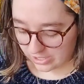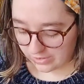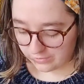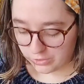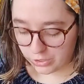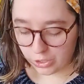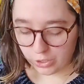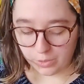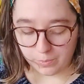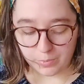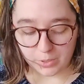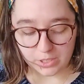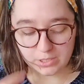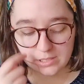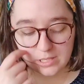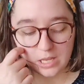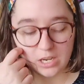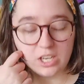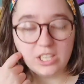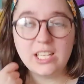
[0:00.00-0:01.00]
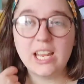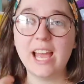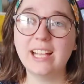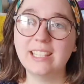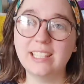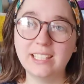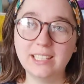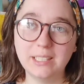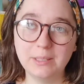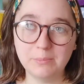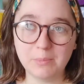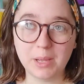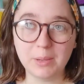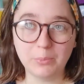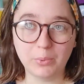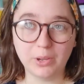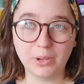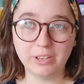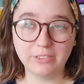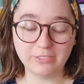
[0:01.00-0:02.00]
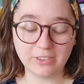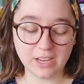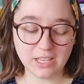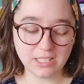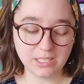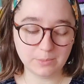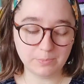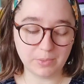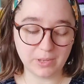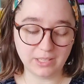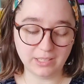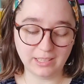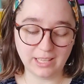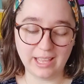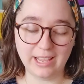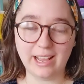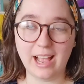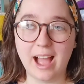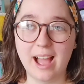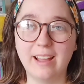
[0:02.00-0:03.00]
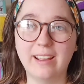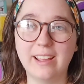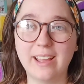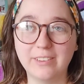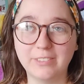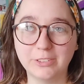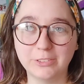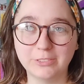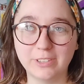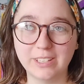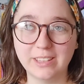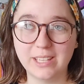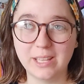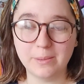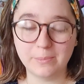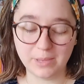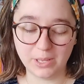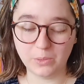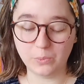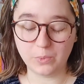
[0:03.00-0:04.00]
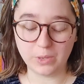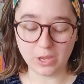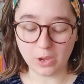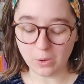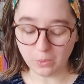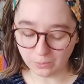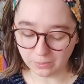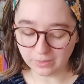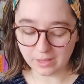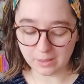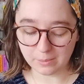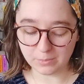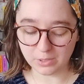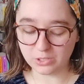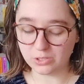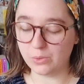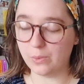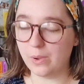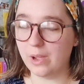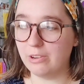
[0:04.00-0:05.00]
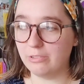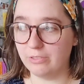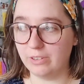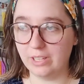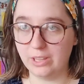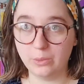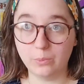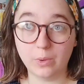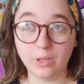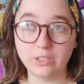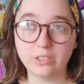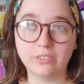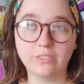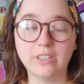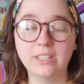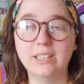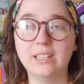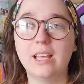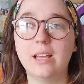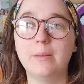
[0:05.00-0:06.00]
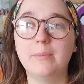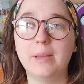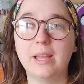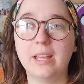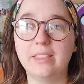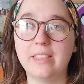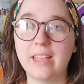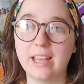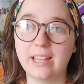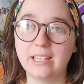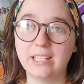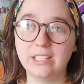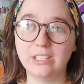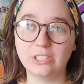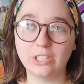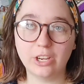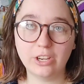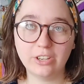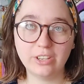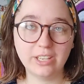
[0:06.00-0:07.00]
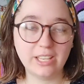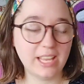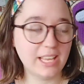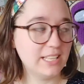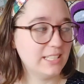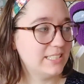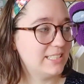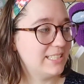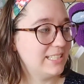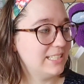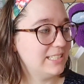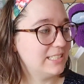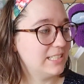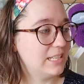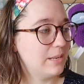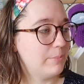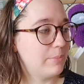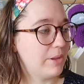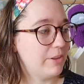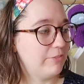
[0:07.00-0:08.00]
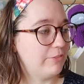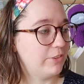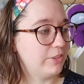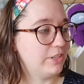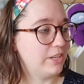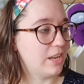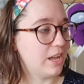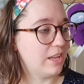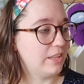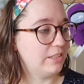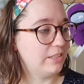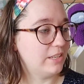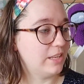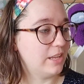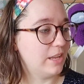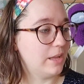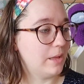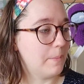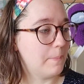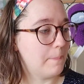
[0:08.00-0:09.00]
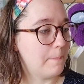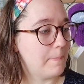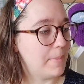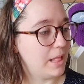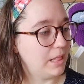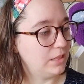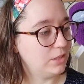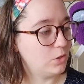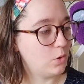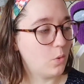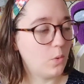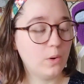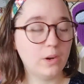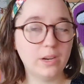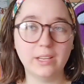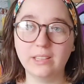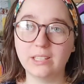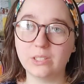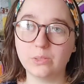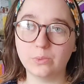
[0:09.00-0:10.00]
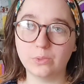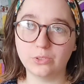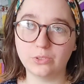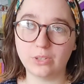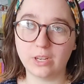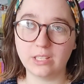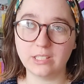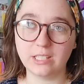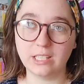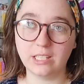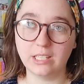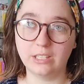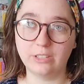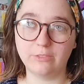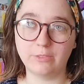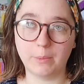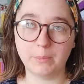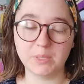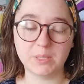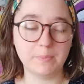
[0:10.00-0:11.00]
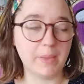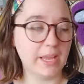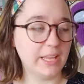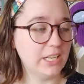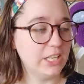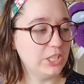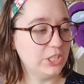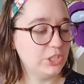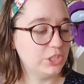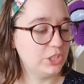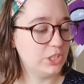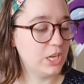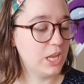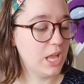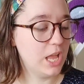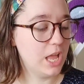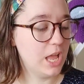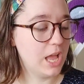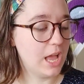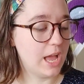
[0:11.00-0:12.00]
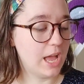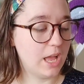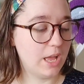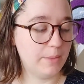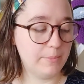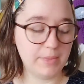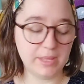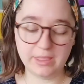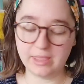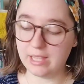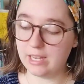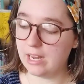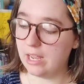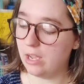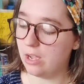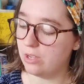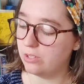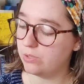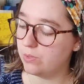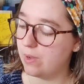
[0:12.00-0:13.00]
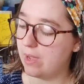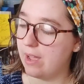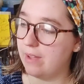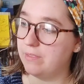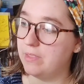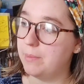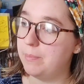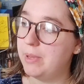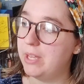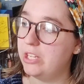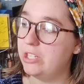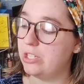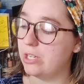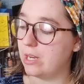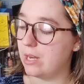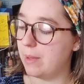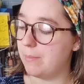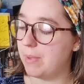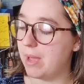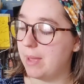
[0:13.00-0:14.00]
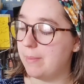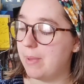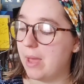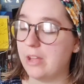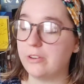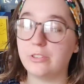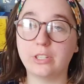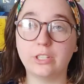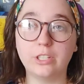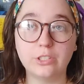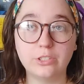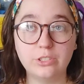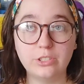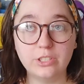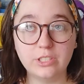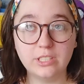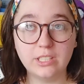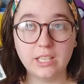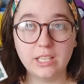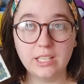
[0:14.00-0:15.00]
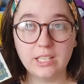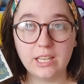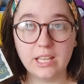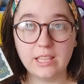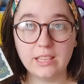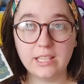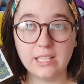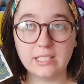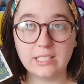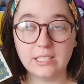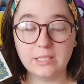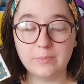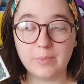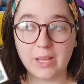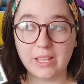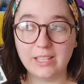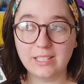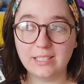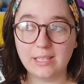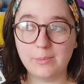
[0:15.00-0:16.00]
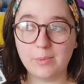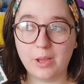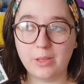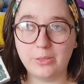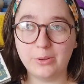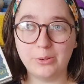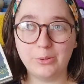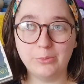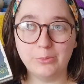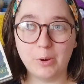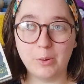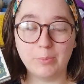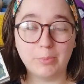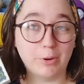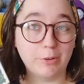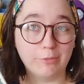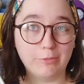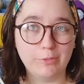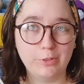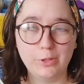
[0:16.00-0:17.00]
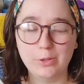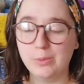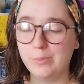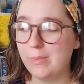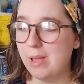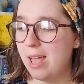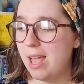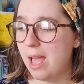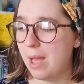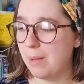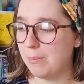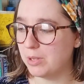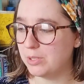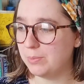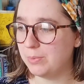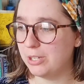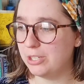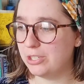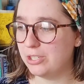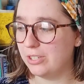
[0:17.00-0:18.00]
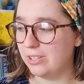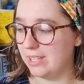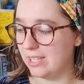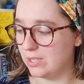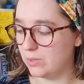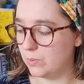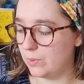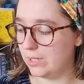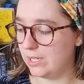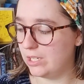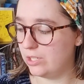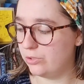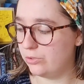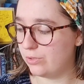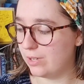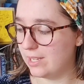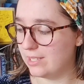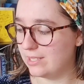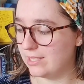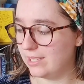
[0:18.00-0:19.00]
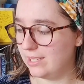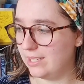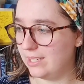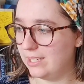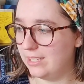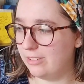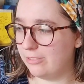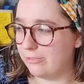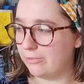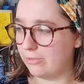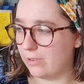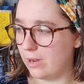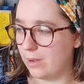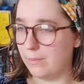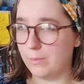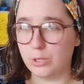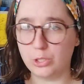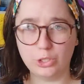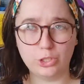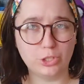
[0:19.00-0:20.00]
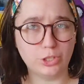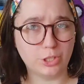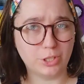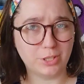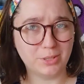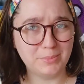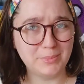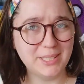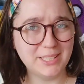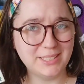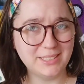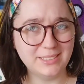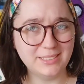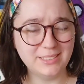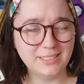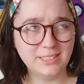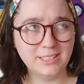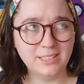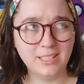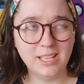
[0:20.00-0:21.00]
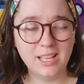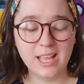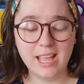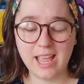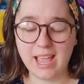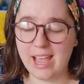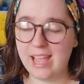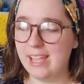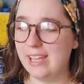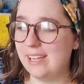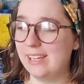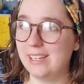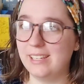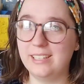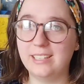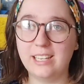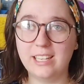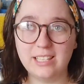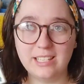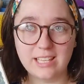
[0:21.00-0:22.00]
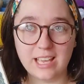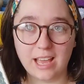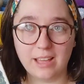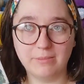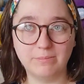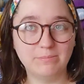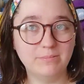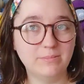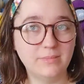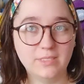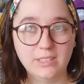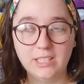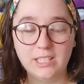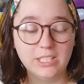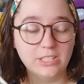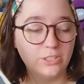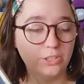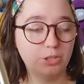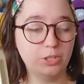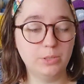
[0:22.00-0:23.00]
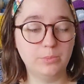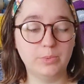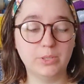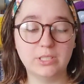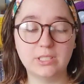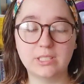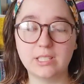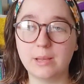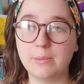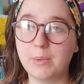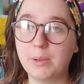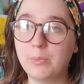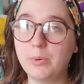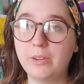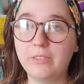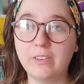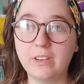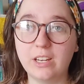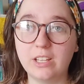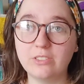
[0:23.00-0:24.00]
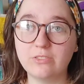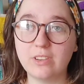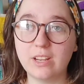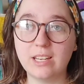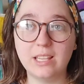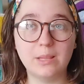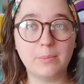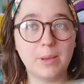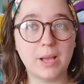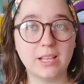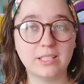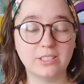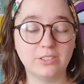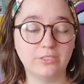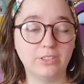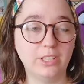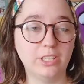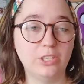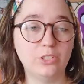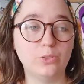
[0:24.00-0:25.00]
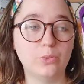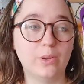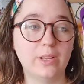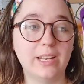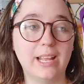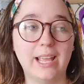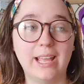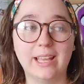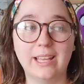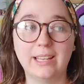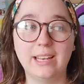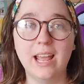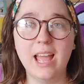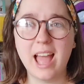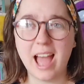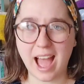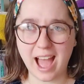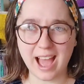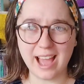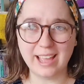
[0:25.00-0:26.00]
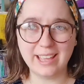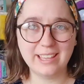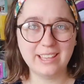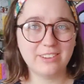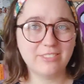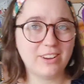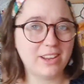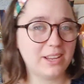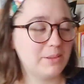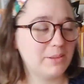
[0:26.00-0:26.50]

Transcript: actually have two books that are technically my boyfriend's, but, like, I haven't read them and we own them, so I really want to read them, and that is Hurricane Season by Fernanda Melchor, and this was translated from Spanish. Um, and then I also have The Pigeon by Patrick Susskind, and this is by the same author who wrote Perfume. I'm also pretty sure this one is translated from German. And yeah, these are two books that my boyfriend has read in the past and really enjoyed, and I get